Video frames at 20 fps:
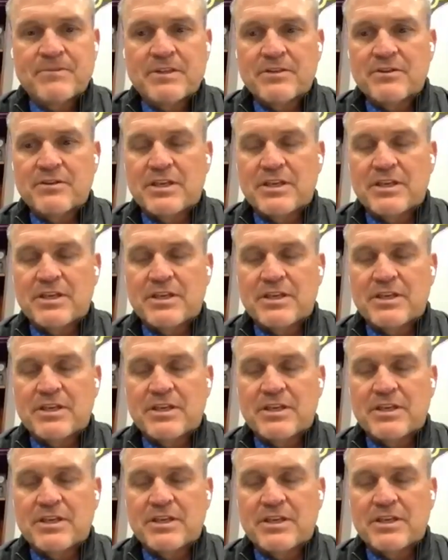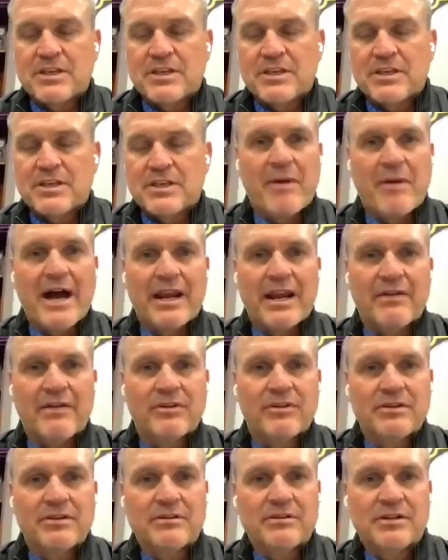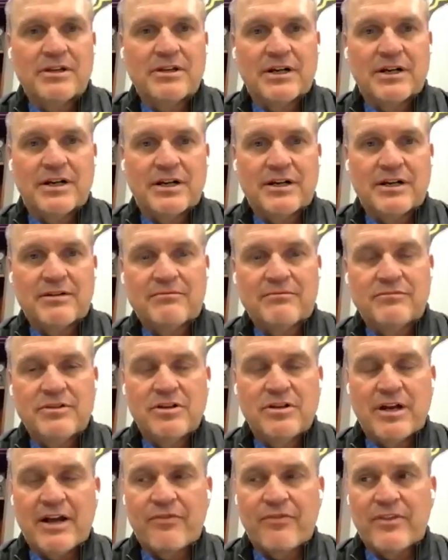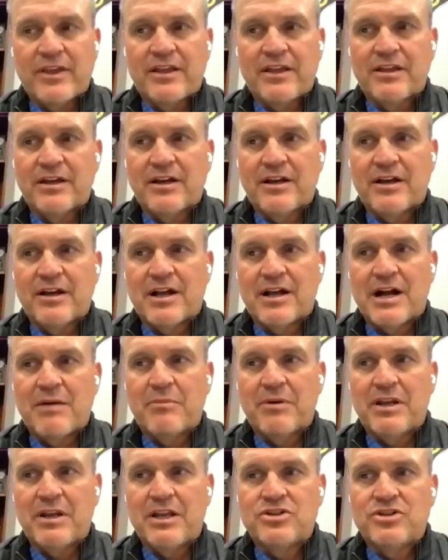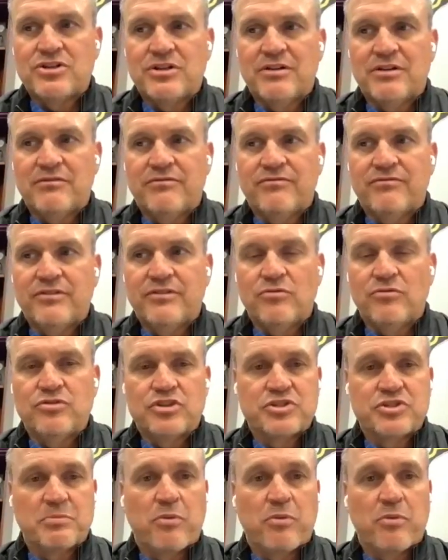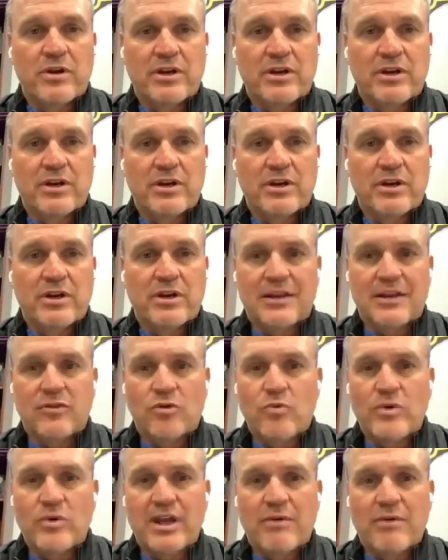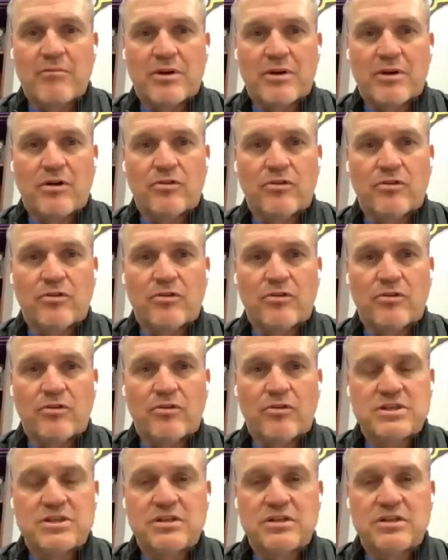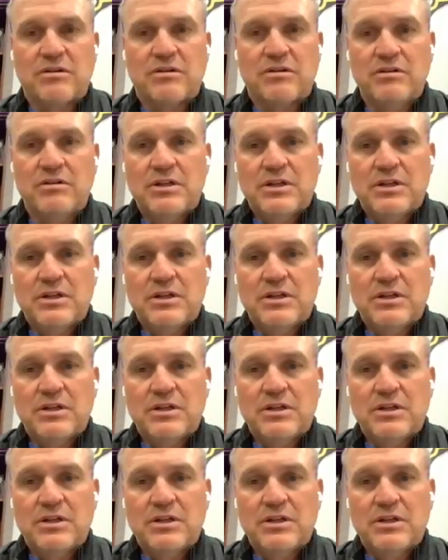the kids, come out of it. I think a combination of disappointed not getting the win, but also still